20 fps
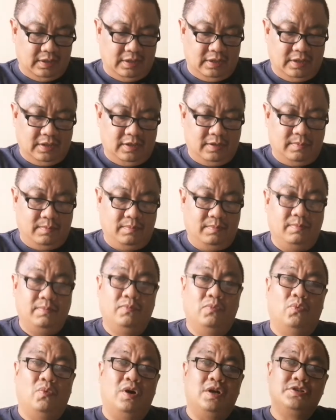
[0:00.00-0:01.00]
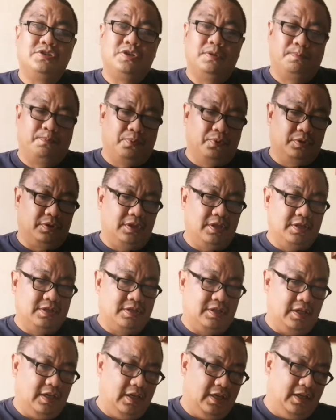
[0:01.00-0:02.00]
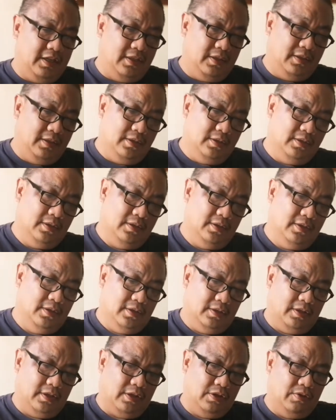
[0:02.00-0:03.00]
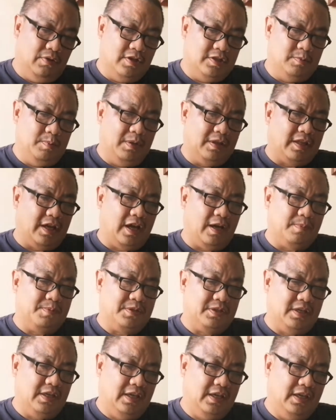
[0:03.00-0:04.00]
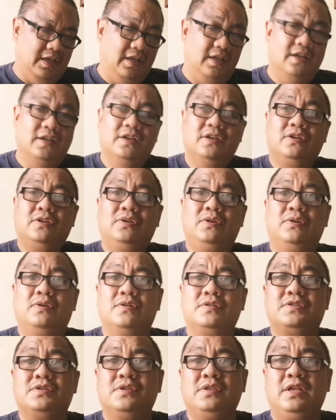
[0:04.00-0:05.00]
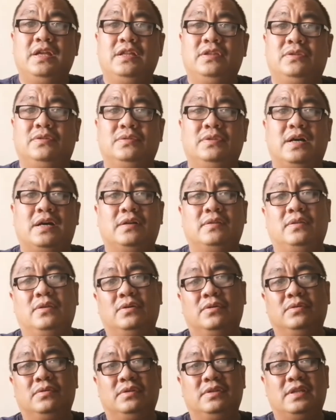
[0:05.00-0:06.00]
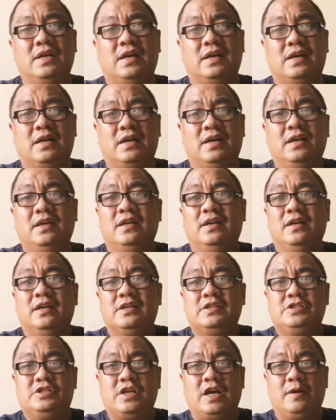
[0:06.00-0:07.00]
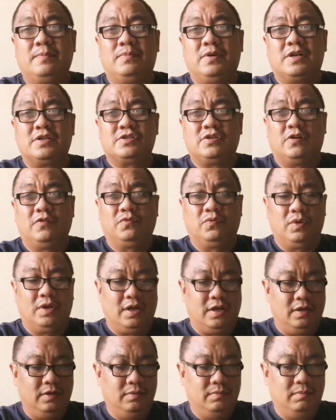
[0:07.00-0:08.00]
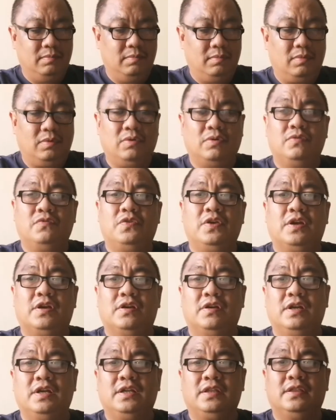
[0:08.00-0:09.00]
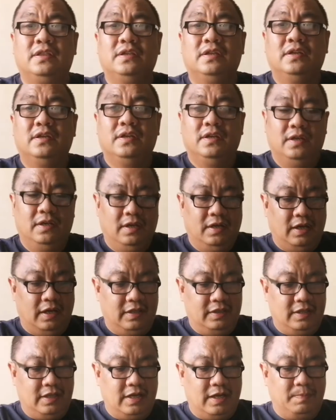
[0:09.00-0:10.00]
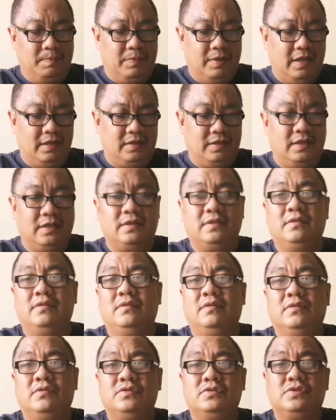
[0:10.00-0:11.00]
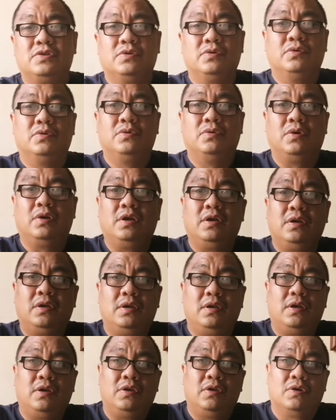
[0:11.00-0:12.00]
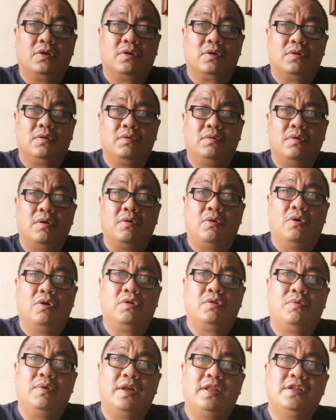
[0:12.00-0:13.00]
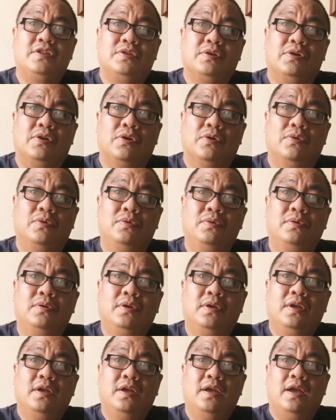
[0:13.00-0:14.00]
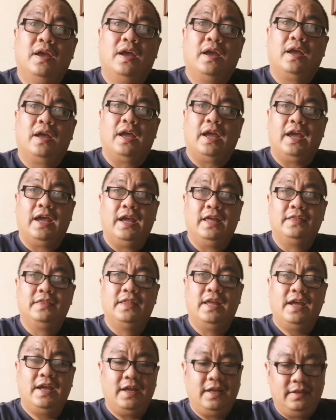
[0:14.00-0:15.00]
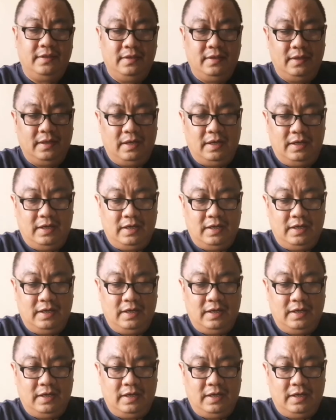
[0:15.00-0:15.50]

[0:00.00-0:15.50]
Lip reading: once you put this in the USB Type-C, you also need to download the Jabra software, configure it, and then update it so you're all ready to go. And then